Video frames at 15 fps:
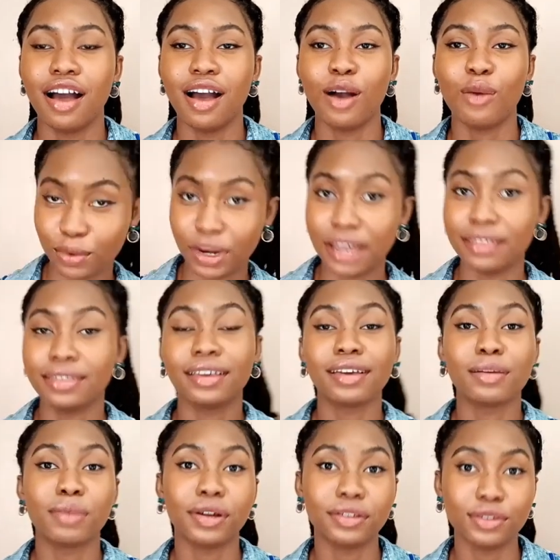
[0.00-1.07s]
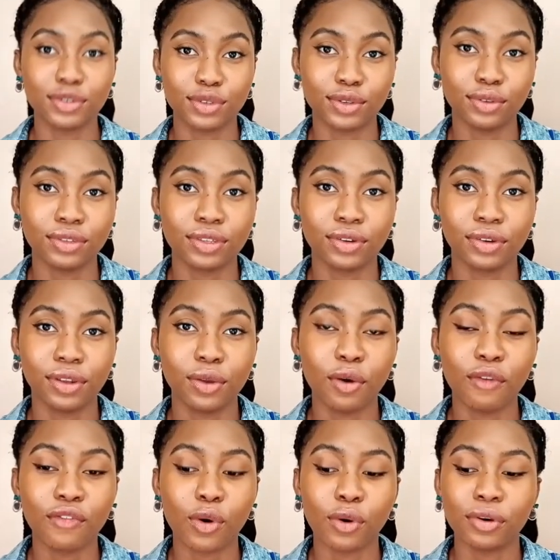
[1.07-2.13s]
what I think about the sunscreen,
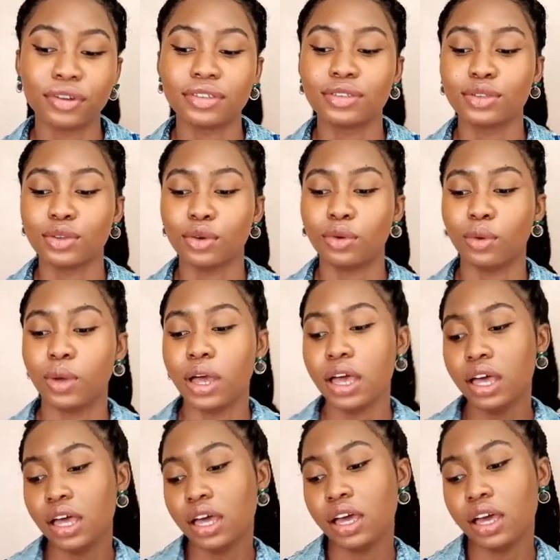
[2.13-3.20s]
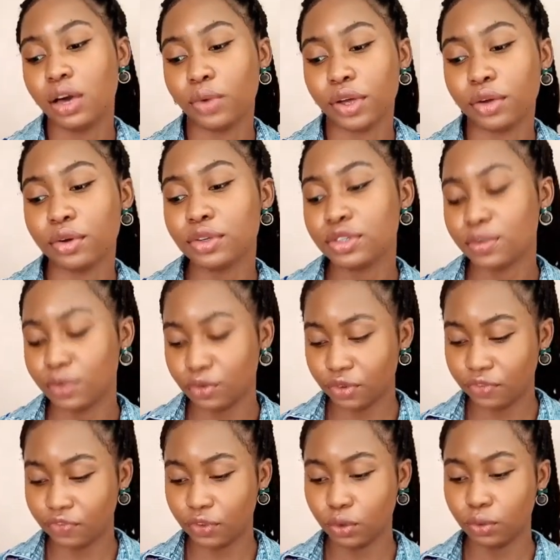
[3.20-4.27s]
of course. So we're going to be
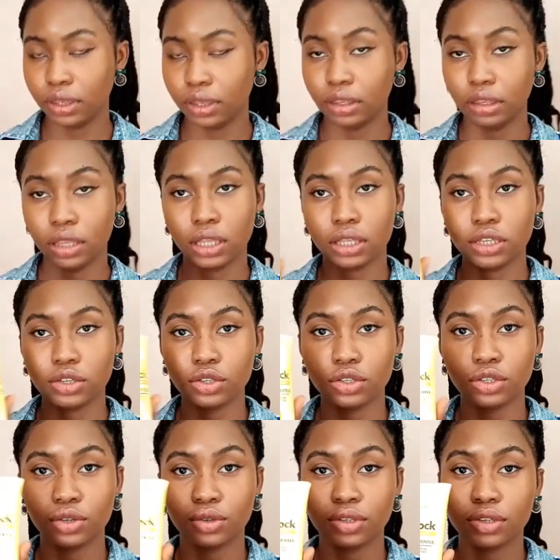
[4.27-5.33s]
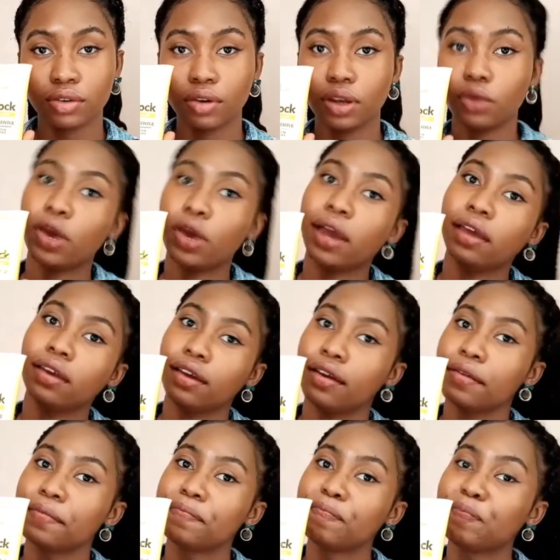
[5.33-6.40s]
reviewing this sunscreen right here.
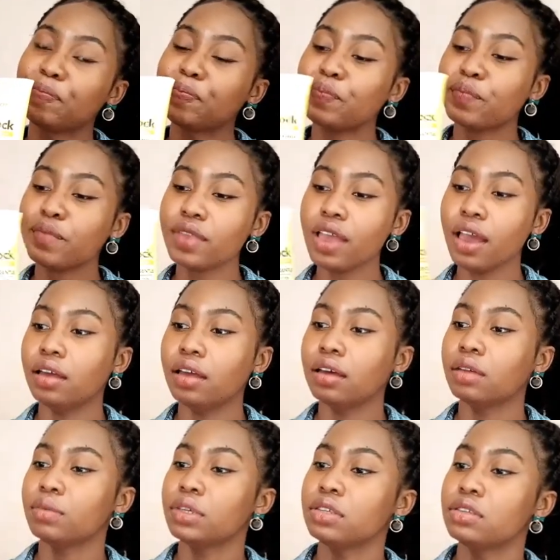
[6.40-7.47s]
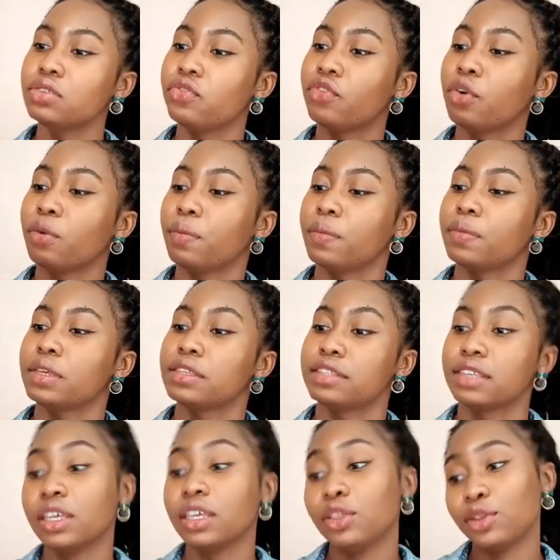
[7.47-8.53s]
This is from the
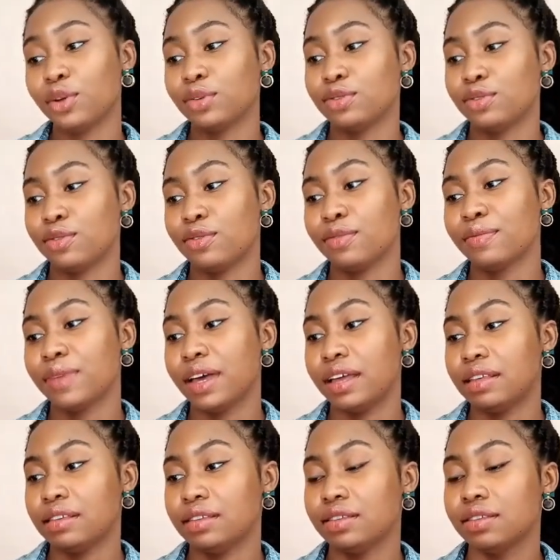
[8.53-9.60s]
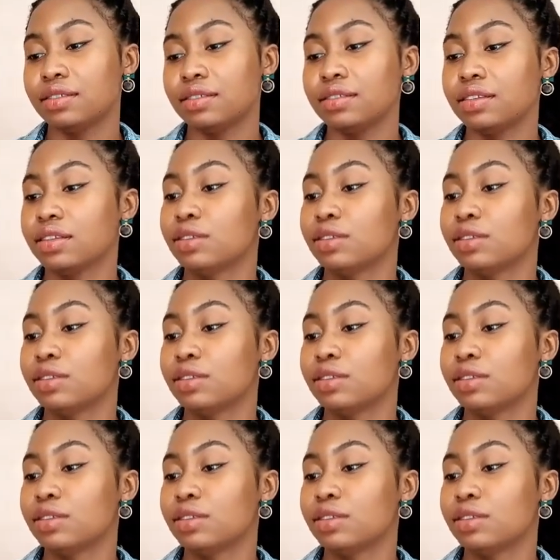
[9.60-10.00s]
Skin Doctor, and this is the